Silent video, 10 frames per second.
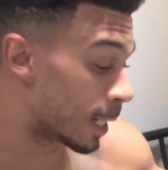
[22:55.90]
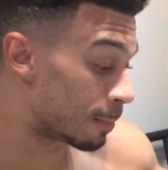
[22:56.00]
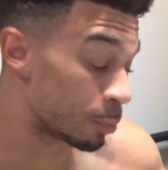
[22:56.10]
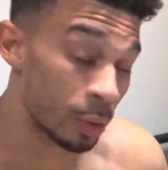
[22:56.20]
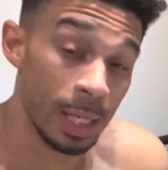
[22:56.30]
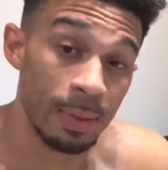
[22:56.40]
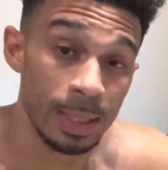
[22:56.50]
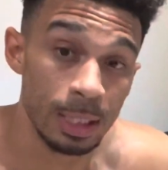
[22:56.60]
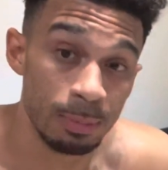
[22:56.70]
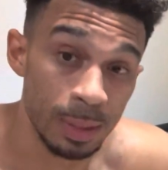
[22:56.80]
So yeah,
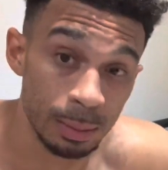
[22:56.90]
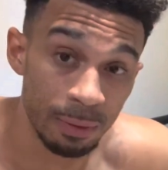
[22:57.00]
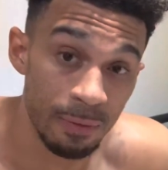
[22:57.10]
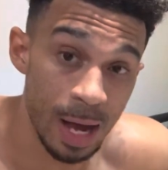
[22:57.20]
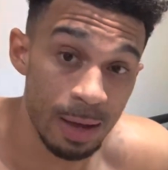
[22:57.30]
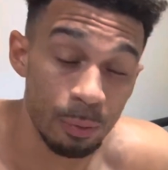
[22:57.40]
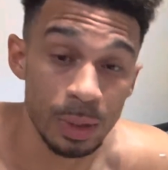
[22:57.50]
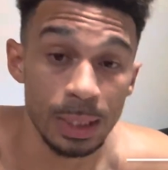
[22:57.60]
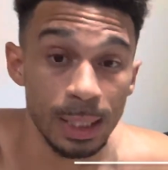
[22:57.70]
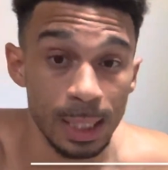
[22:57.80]
this is meal number 5.
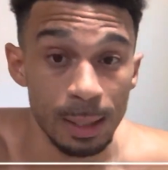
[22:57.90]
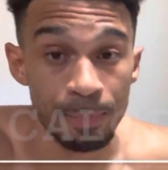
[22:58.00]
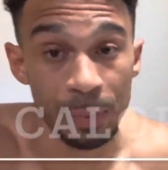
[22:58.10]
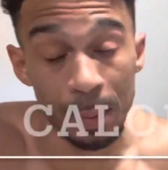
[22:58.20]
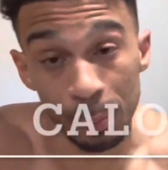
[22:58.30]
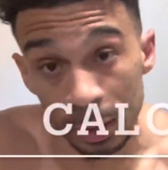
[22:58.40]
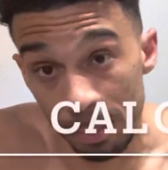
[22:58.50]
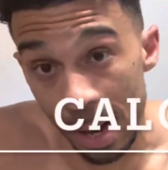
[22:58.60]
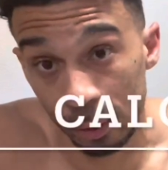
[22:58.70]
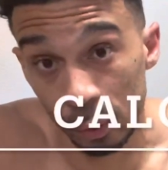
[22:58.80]
Once again, I'm gonna put the
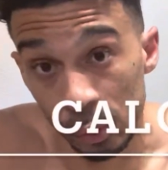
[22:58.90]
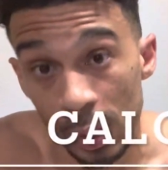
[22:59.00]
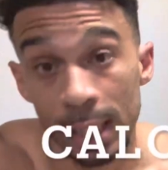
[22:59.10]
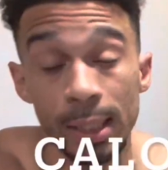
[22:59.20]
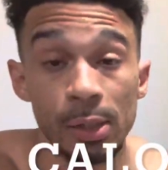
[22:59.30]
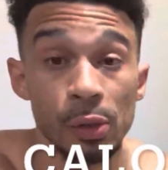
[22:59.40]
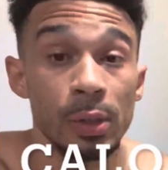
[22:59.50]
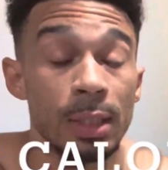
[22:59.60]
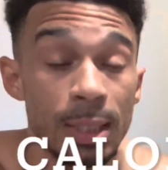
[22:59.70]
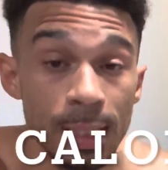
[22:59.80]
macros right here so you
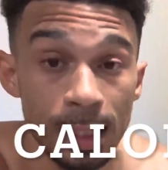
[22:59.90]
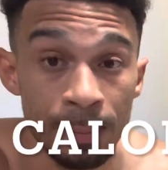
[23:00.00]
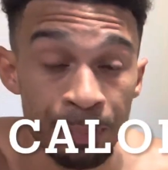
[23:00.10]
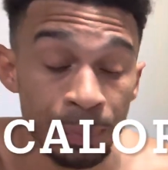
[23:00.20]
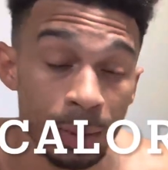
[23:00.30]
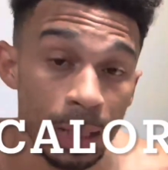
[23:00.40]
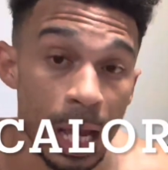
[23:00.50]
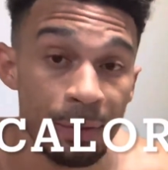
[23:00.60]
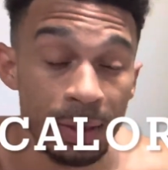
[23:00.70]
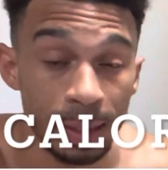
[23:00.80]
can see
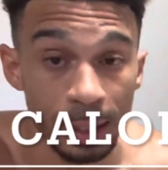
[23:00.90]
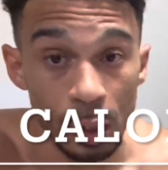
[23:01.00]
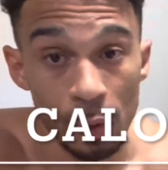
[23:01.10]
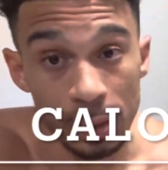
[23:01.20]
everything that goes